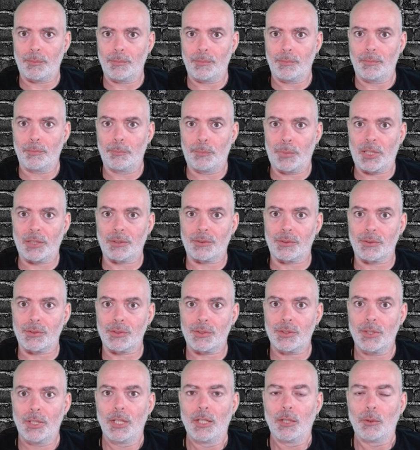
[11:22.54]

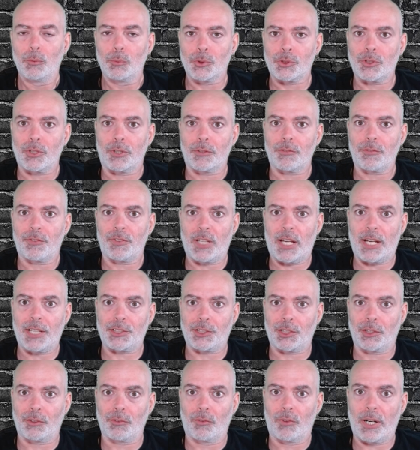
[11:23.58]
buttons will start
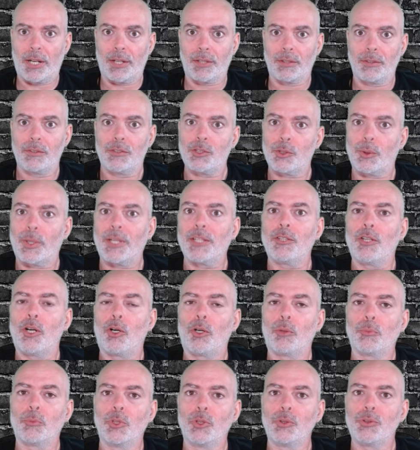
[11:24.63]
flashing red, so I know
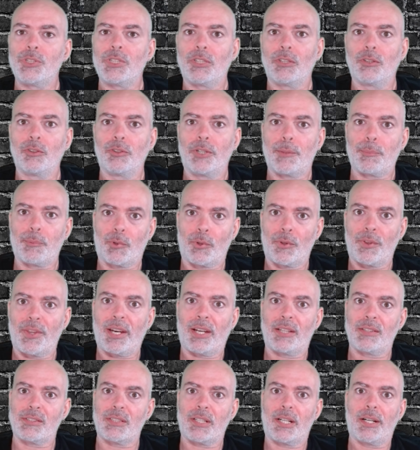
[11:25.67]
I'm losing grip on
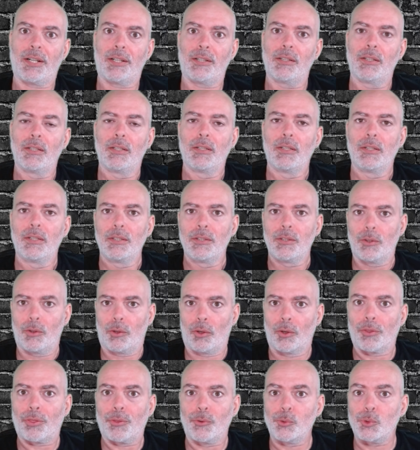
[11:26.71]
that tire,
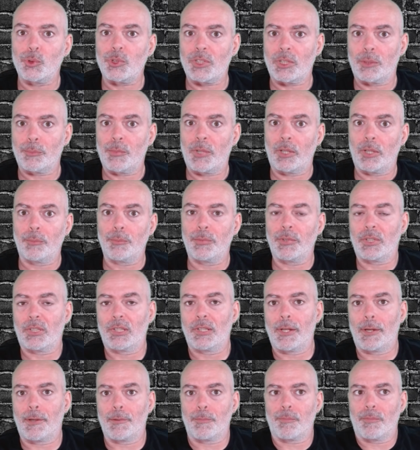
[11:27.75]
all through SimHub.
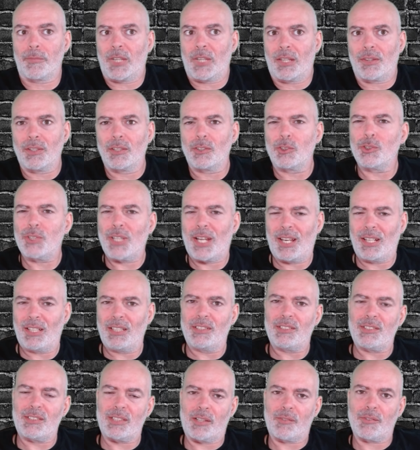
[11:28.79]
And I think there's
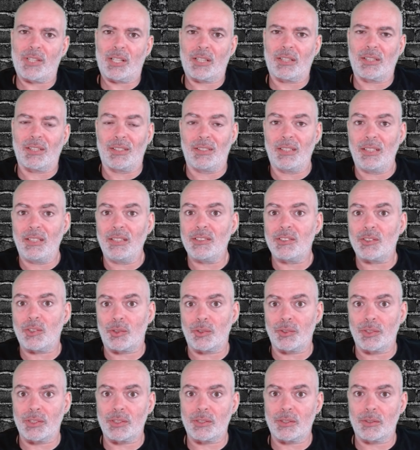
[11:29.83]
87 LEDs
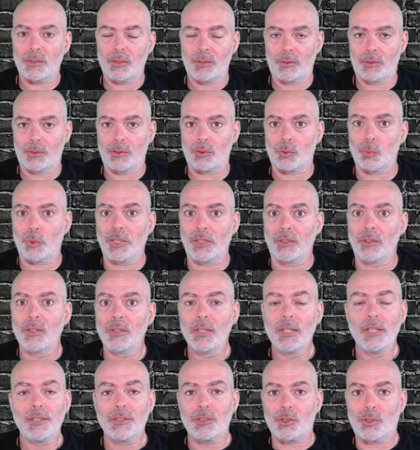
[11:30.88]
on this wheel.
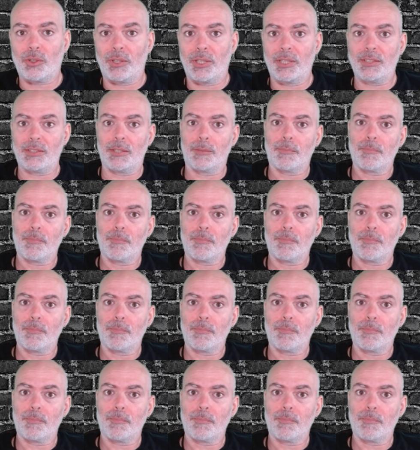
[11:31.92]
It's crazy.